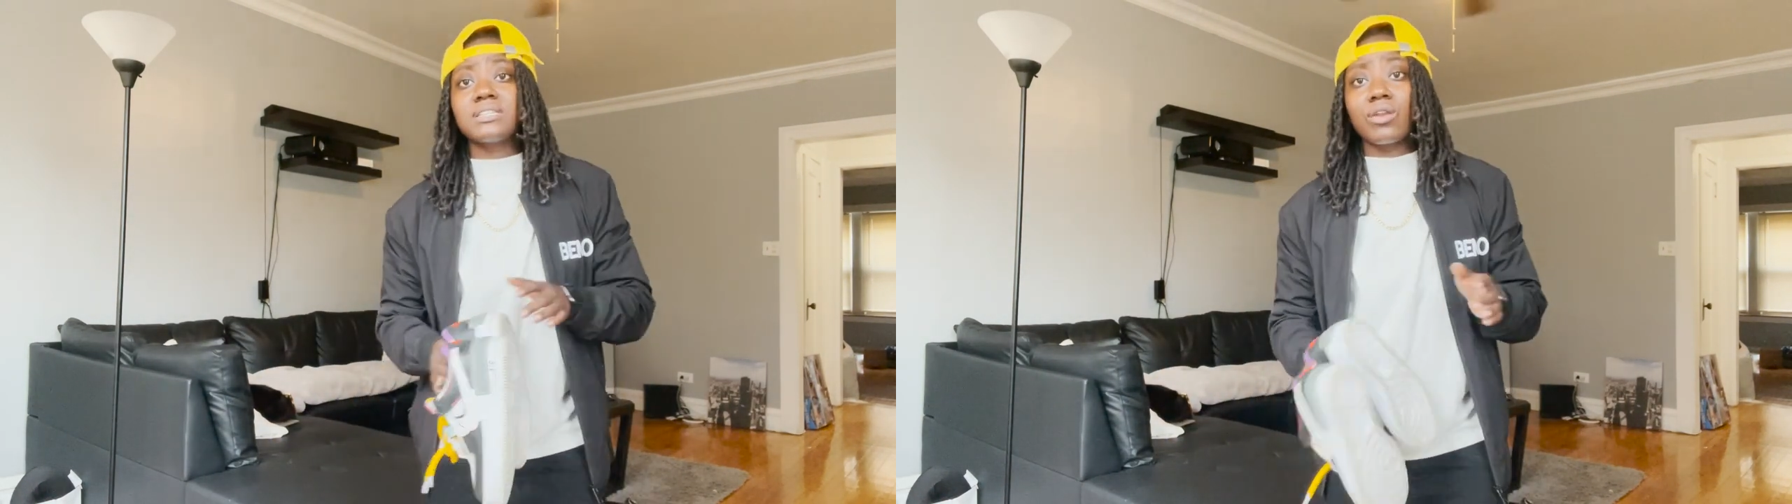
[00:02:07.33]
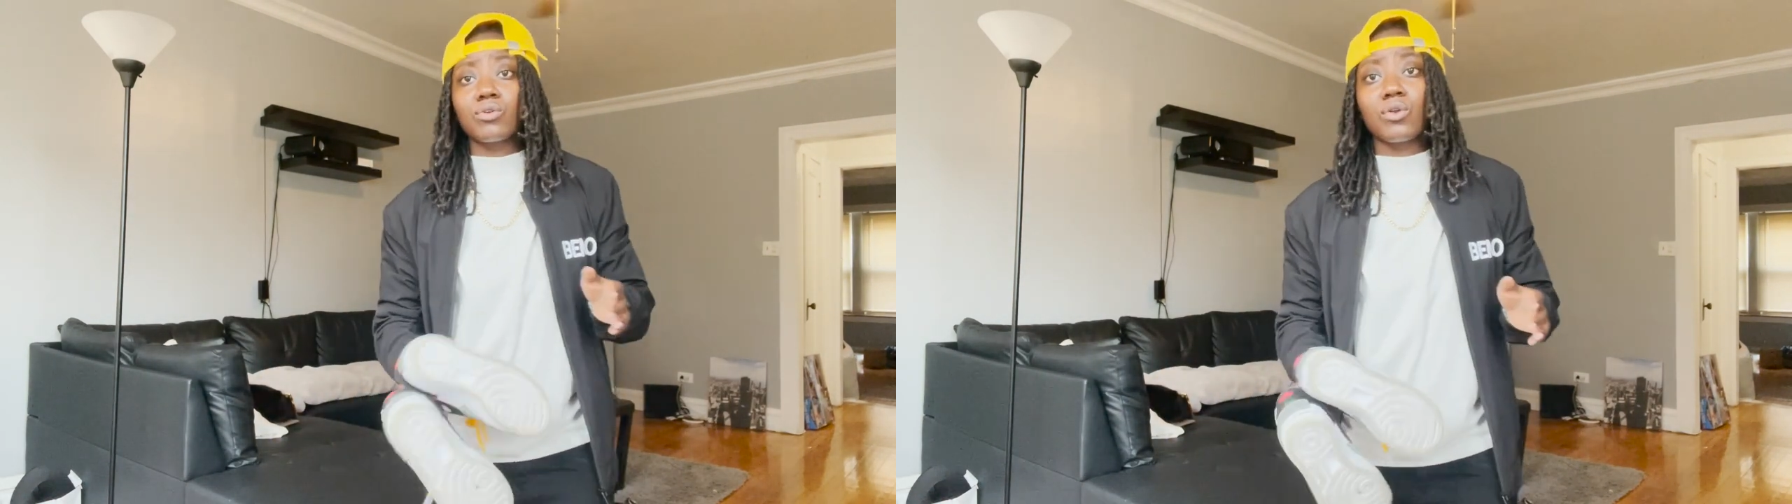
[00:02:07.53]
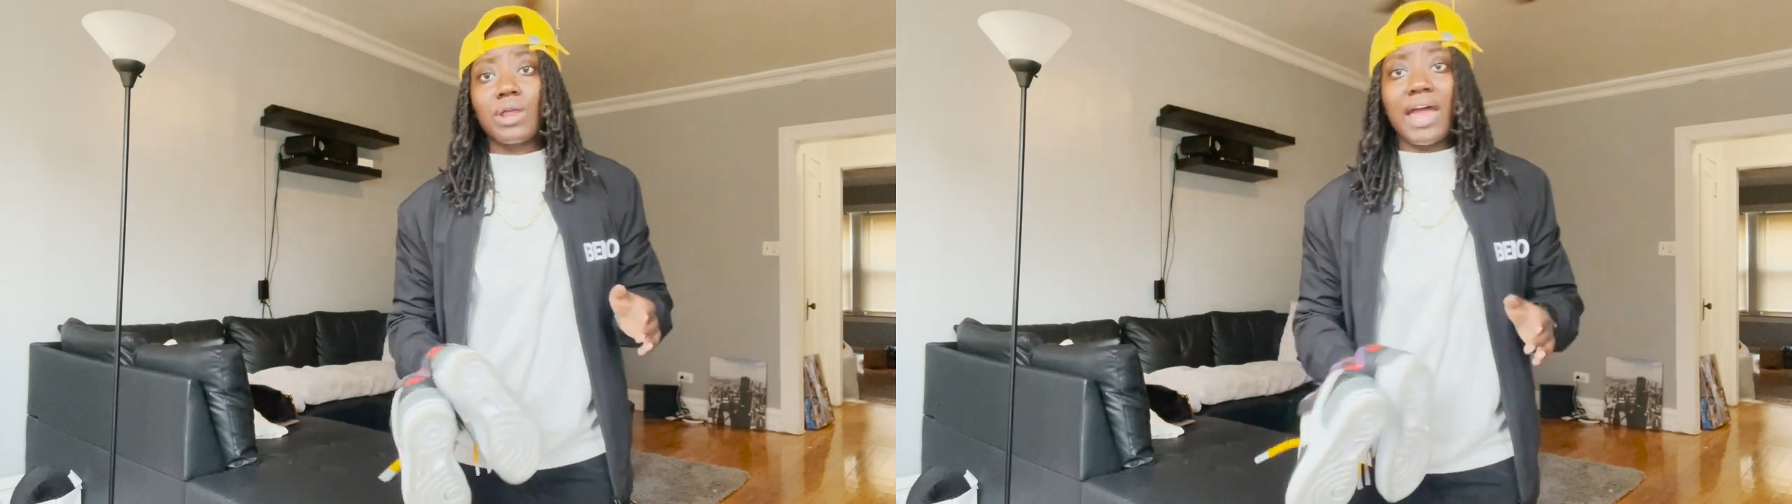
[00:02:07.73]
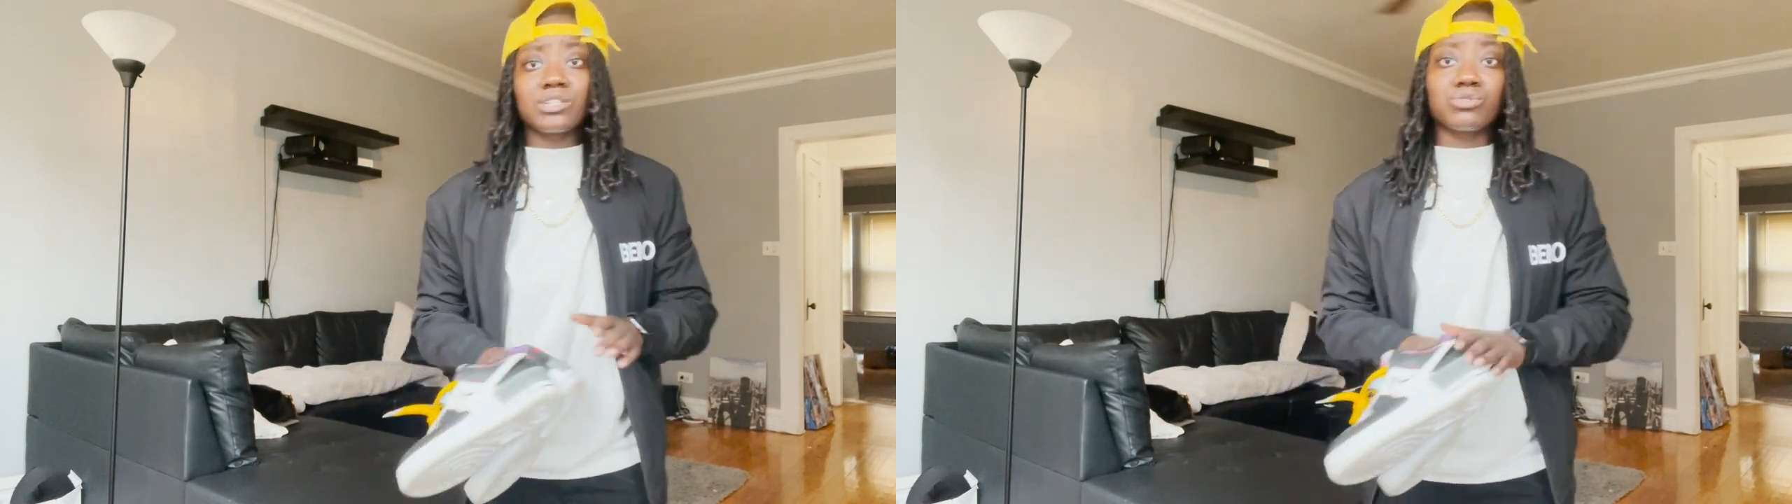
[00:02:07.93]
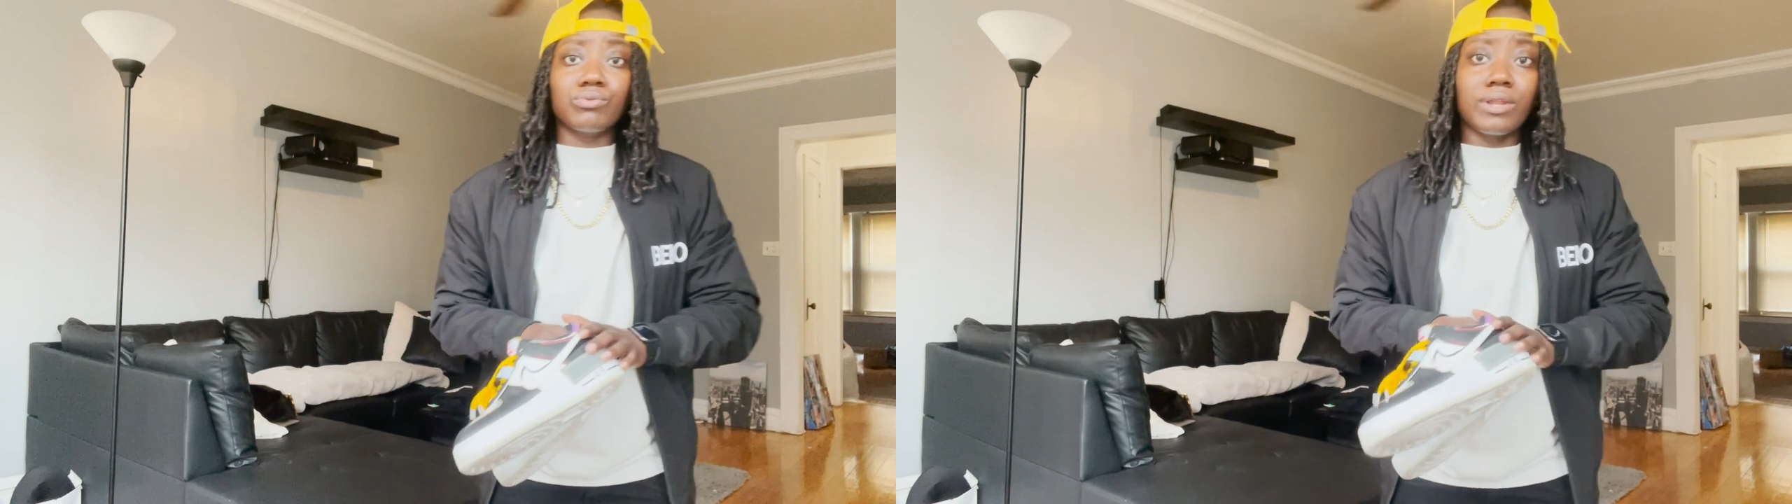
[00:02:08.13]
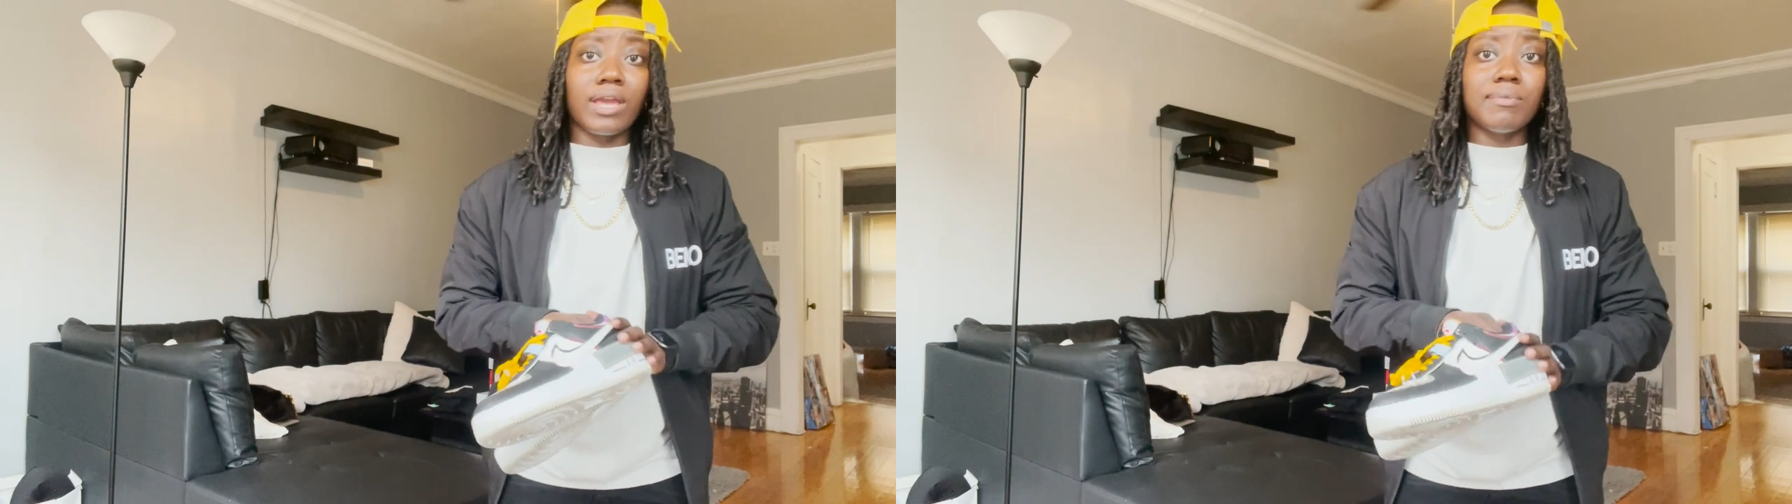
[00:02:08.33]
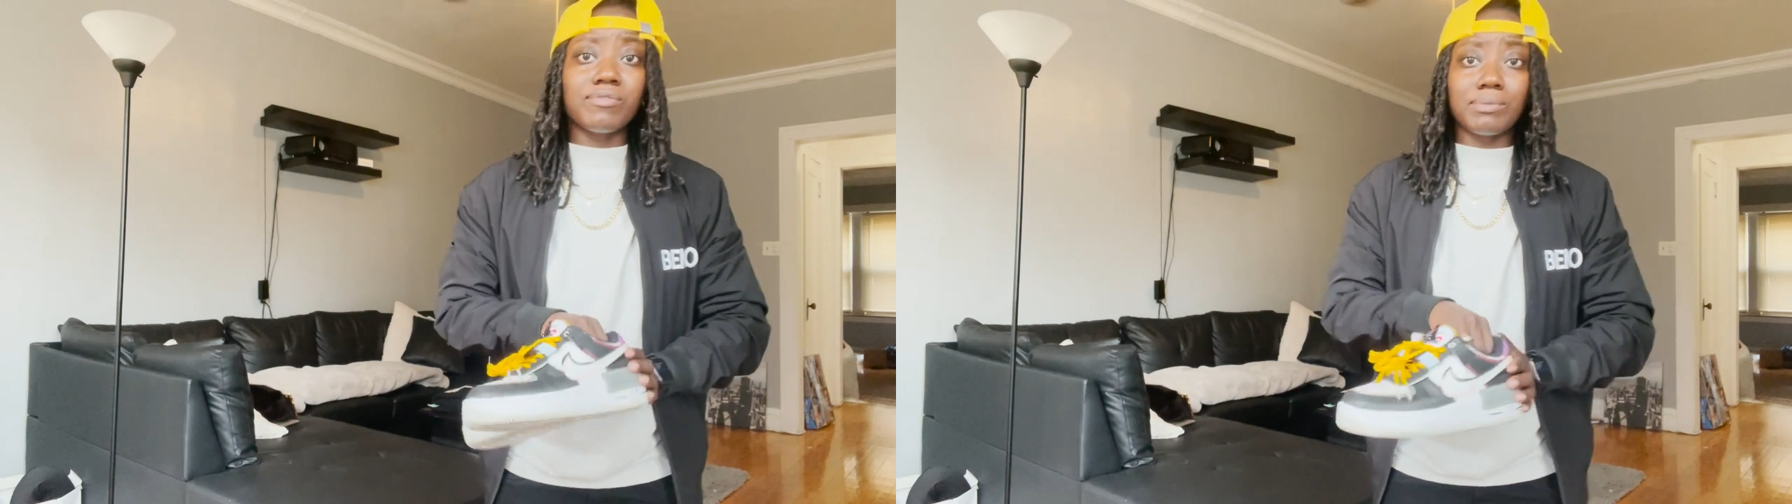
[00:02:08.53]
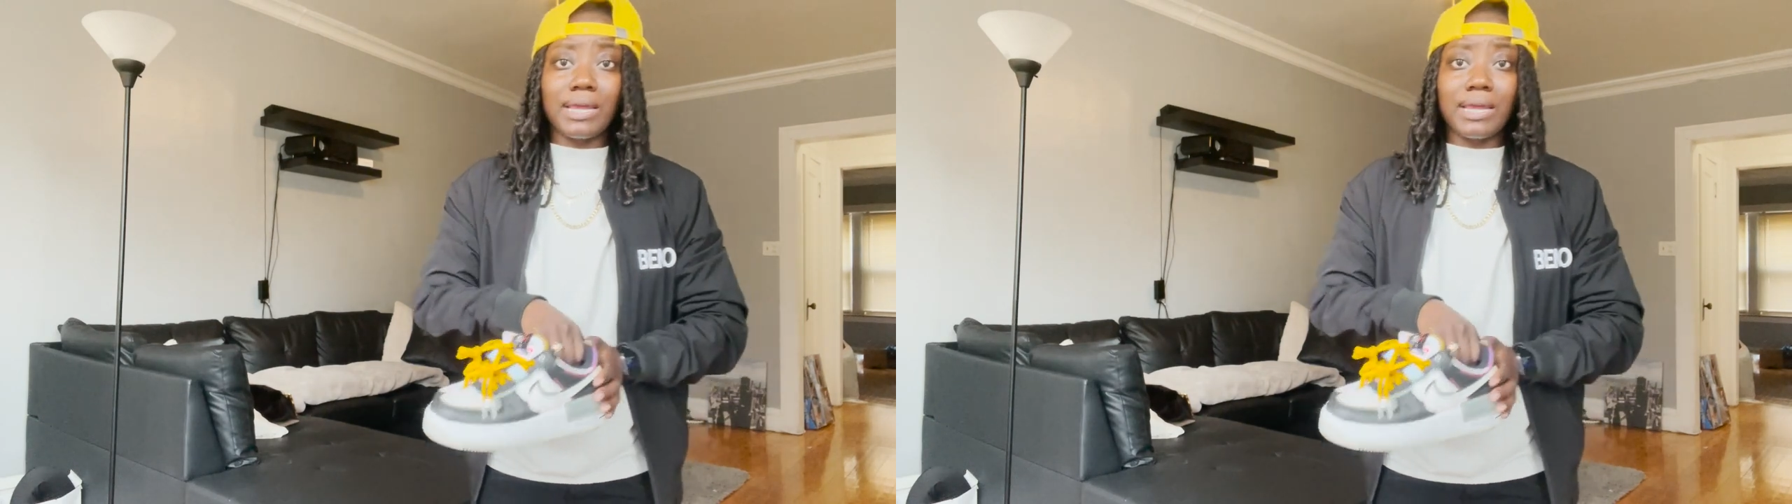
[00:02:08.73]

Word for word: I don't know the actual name of them,